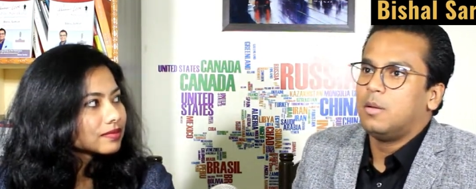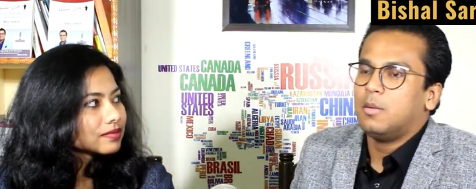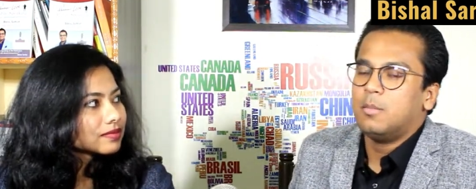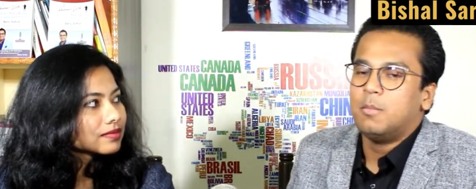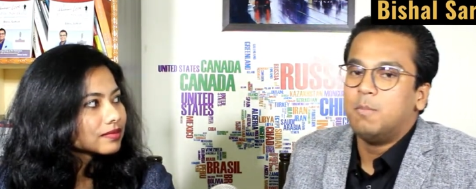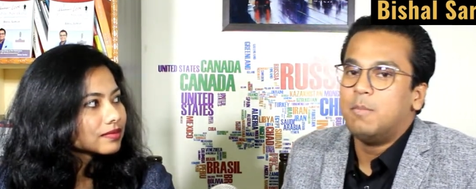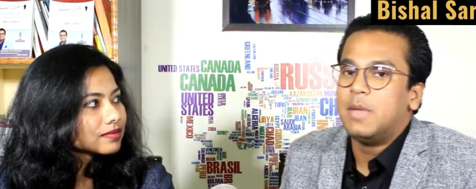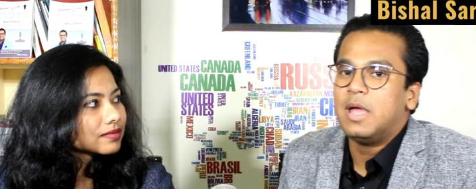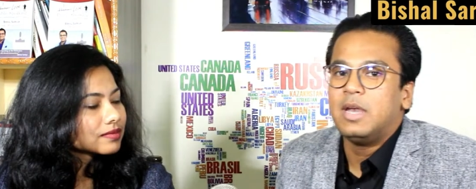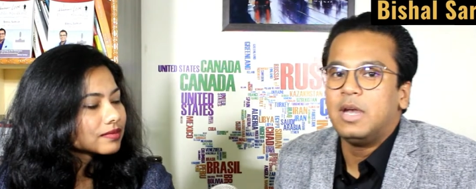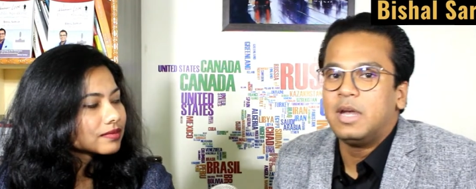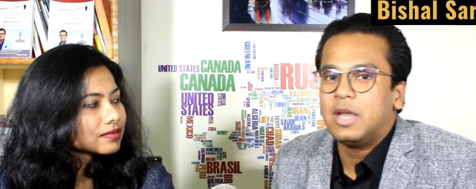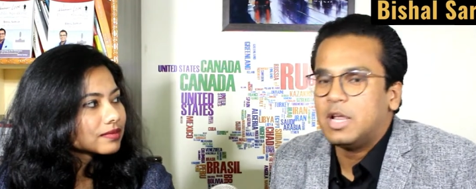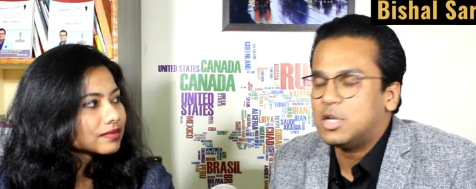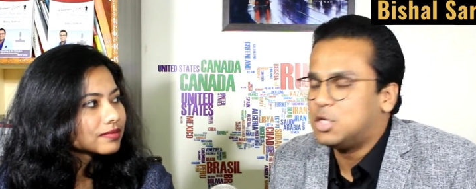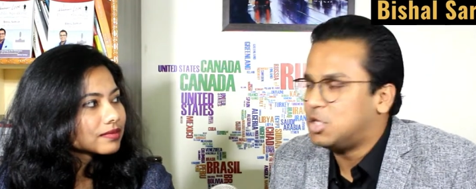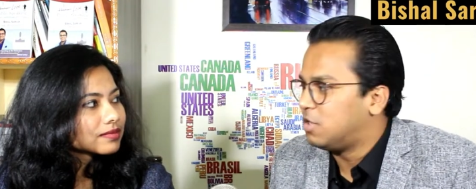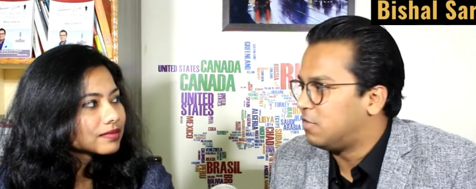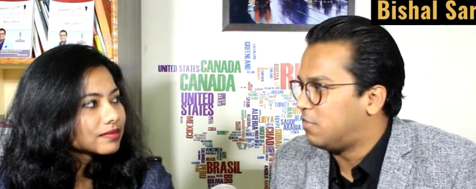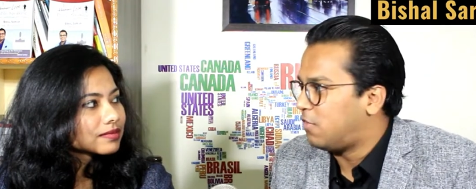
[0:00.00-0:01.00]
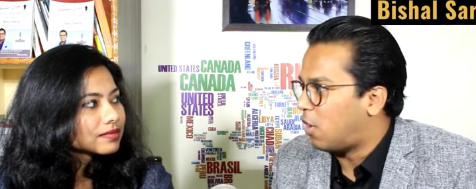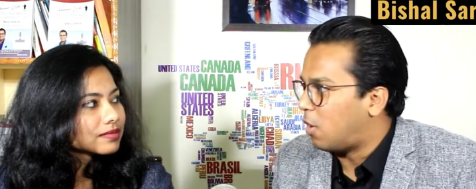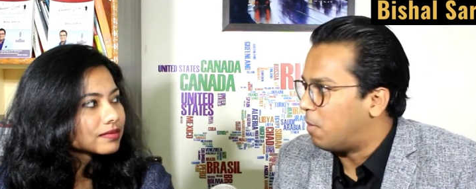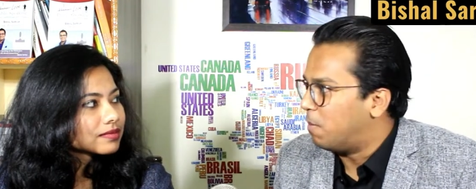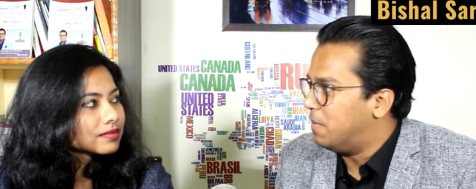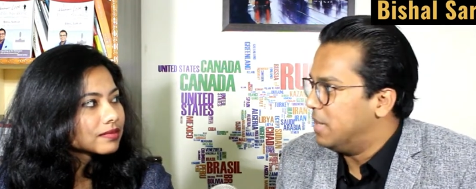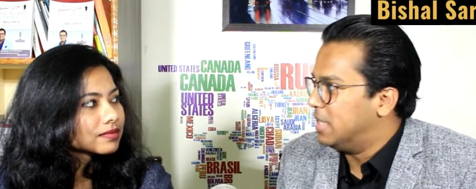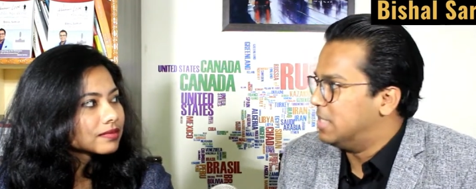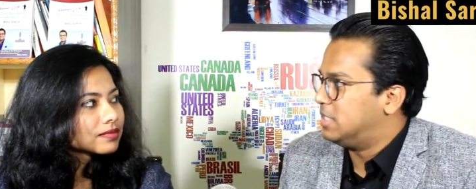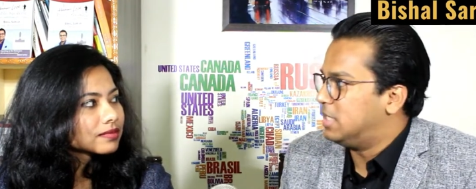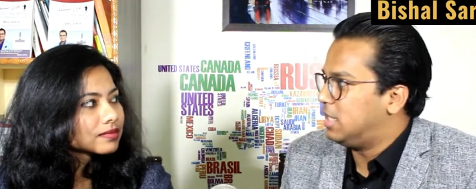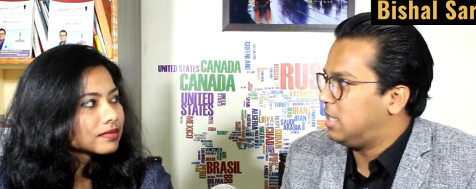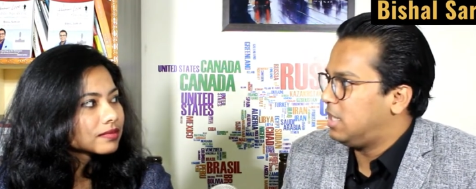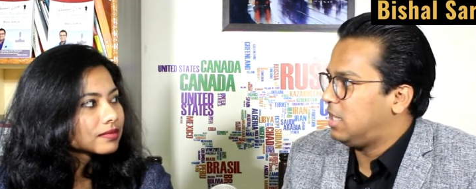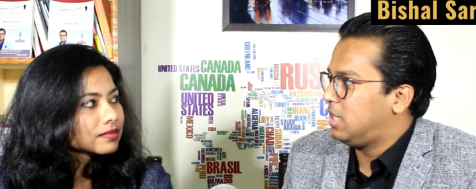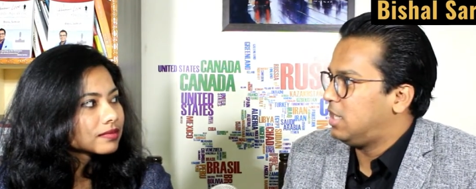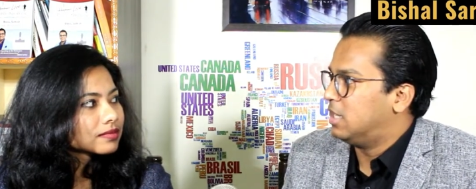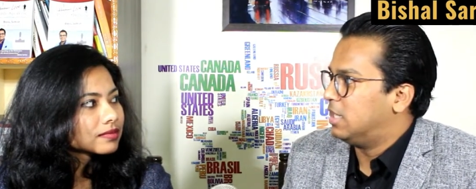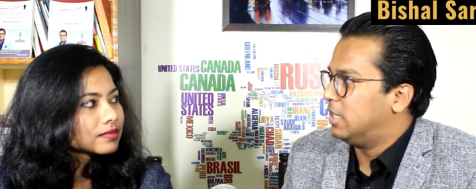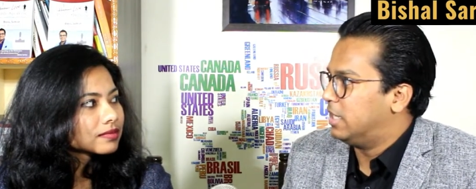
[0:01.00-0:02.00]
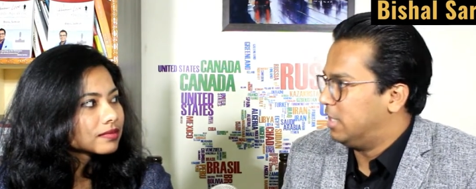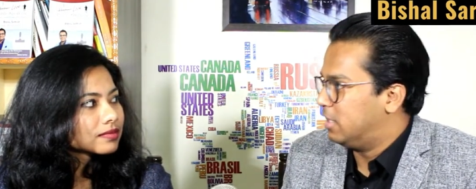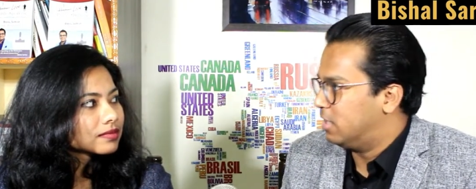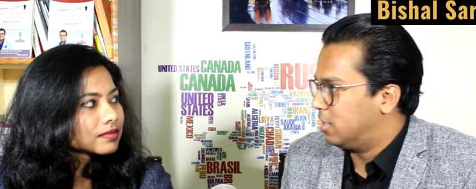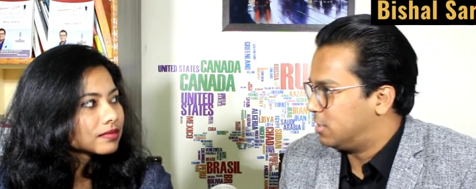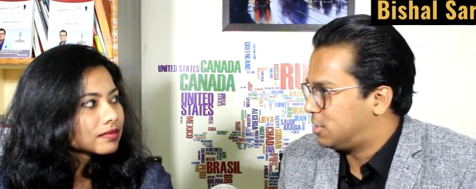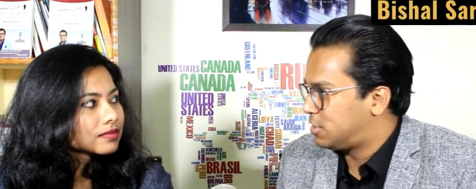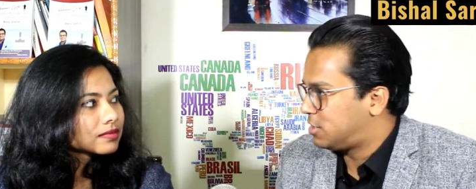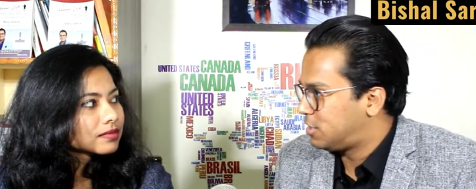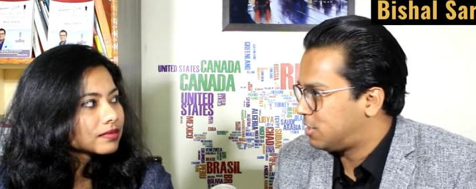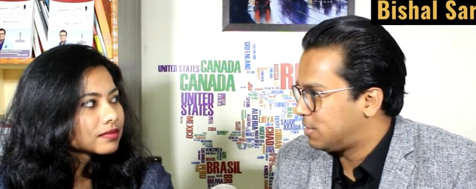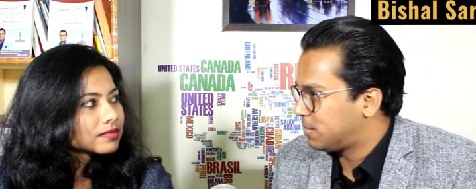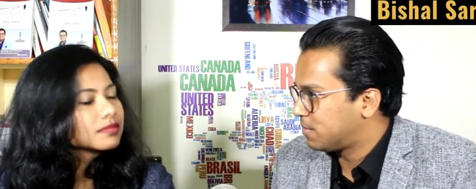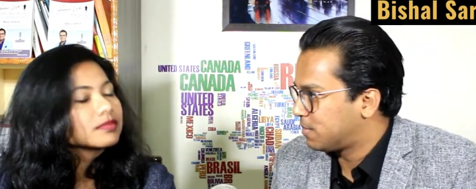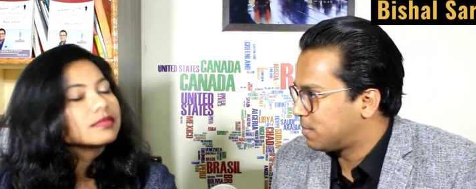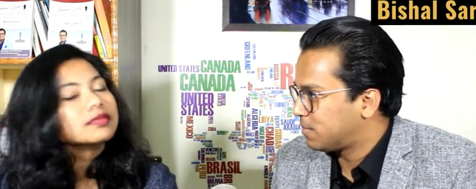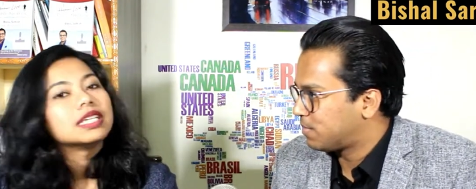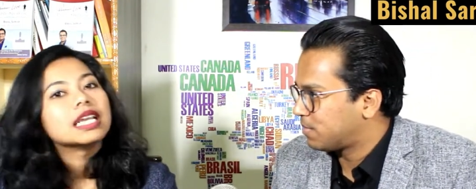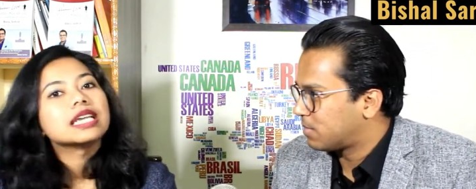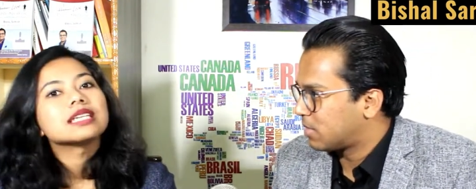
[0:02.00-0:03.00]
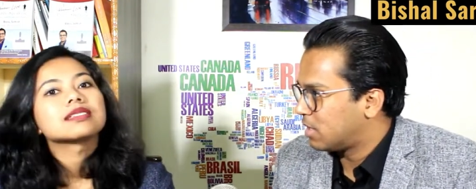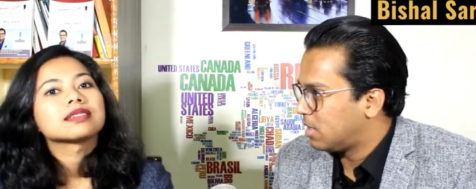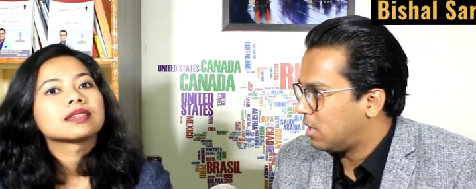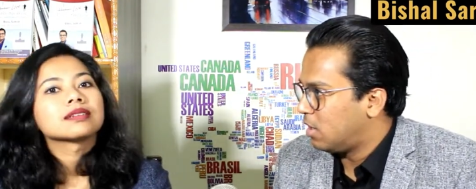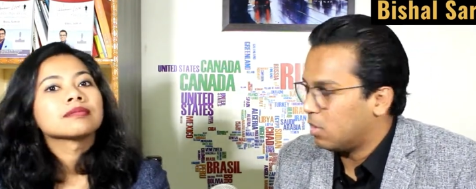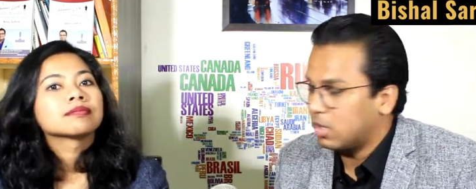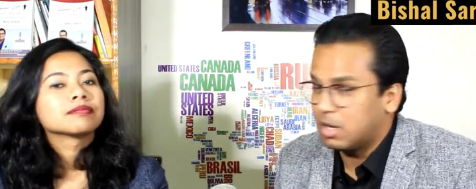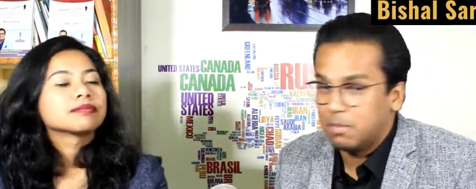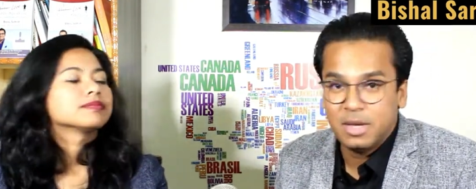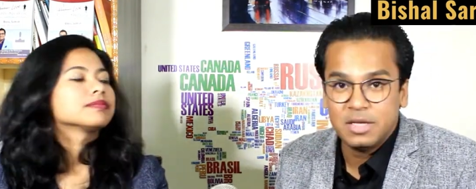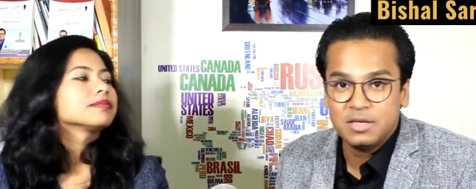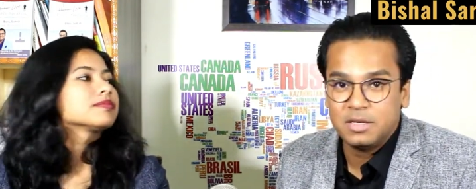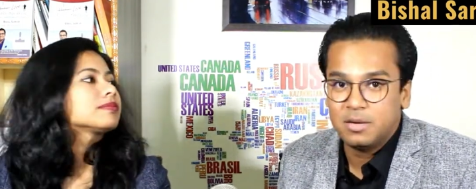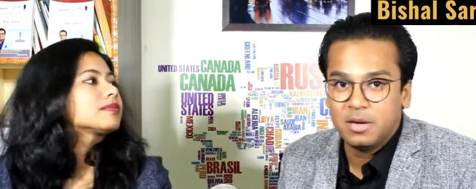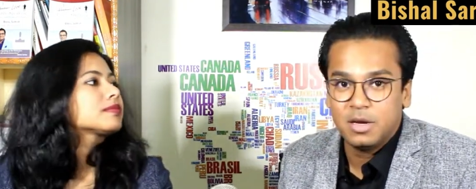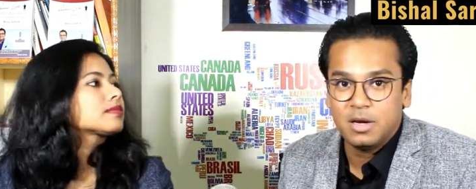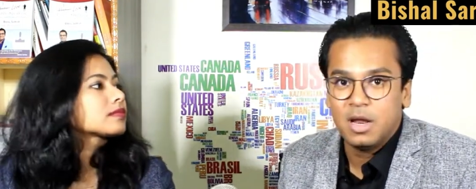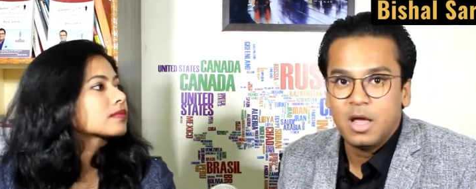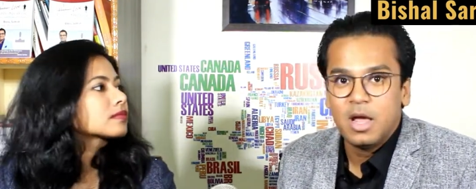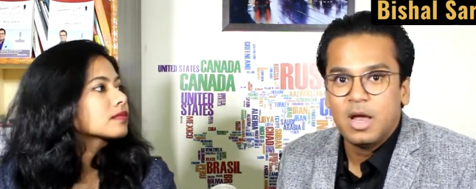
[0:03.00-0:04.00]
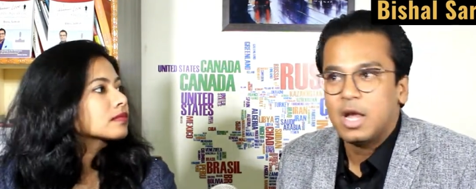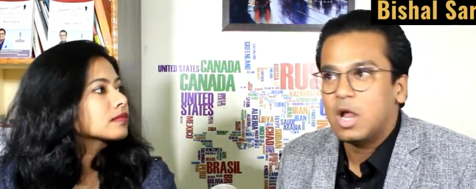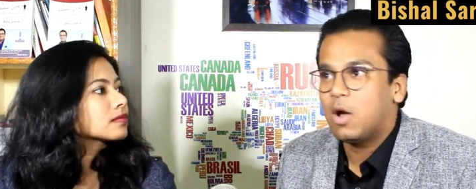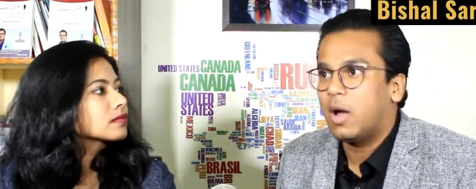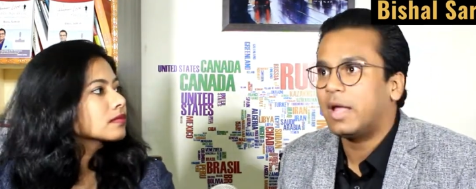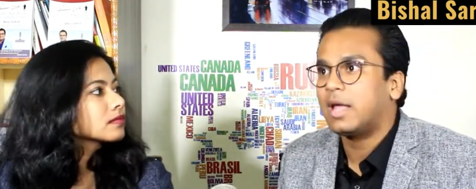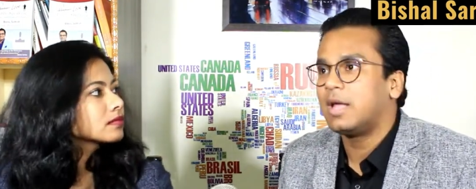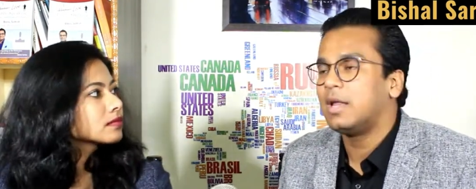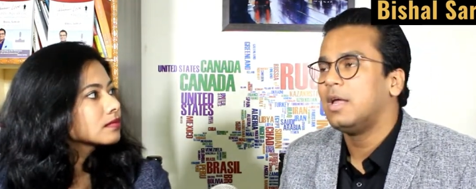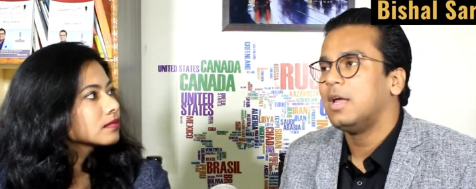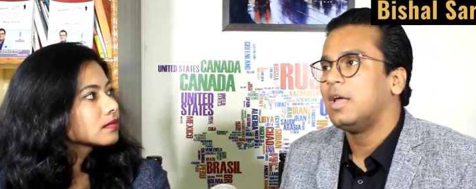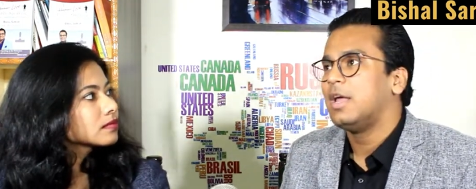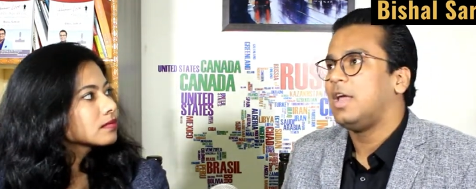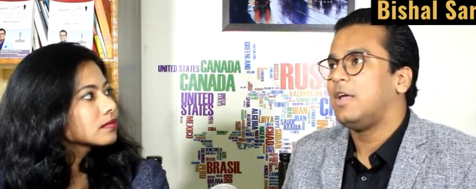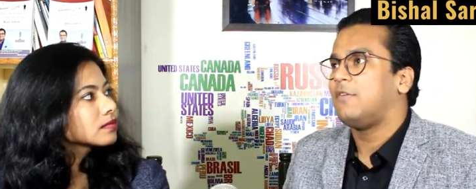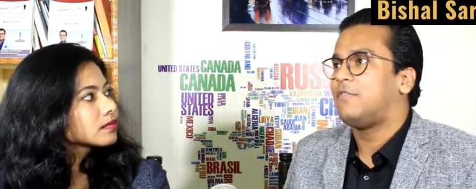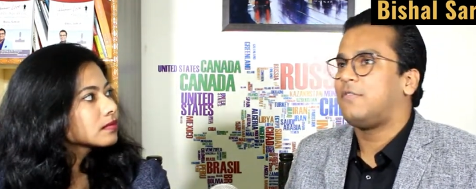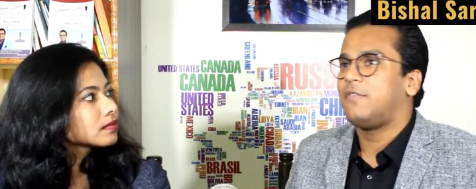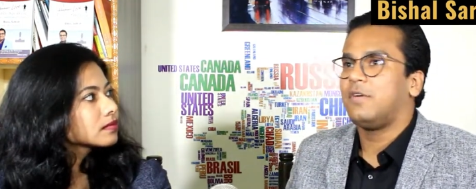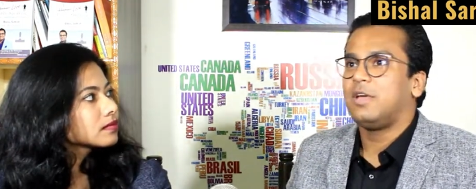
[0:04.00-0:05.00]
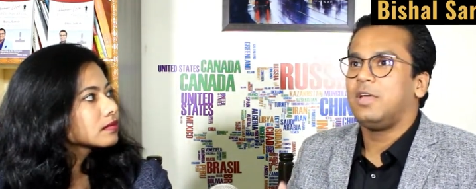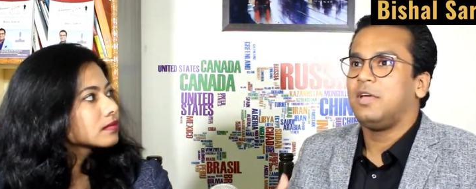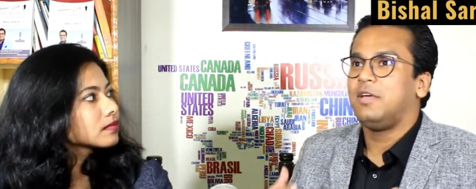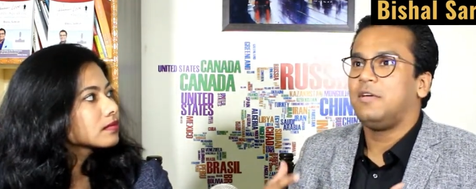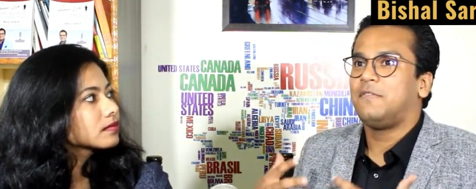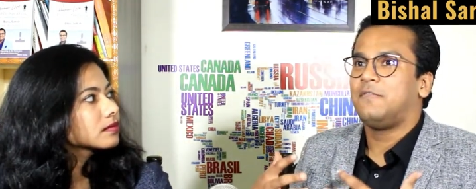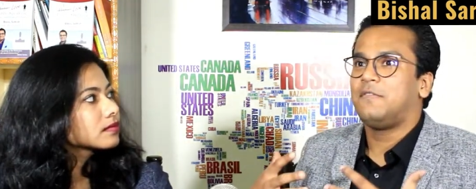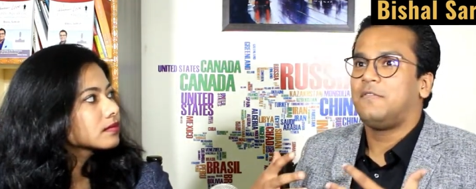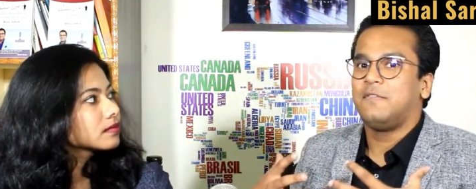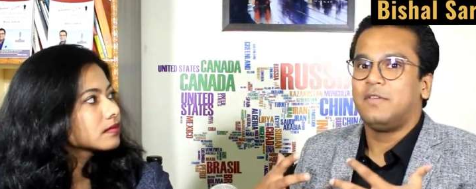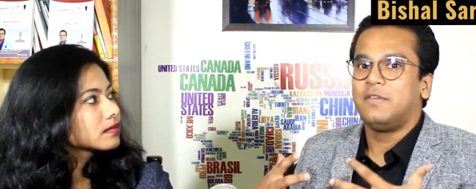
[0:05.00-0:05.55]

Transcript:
Speaker 1: meditation for busy leaders. Yes. Okay. Now I can, if if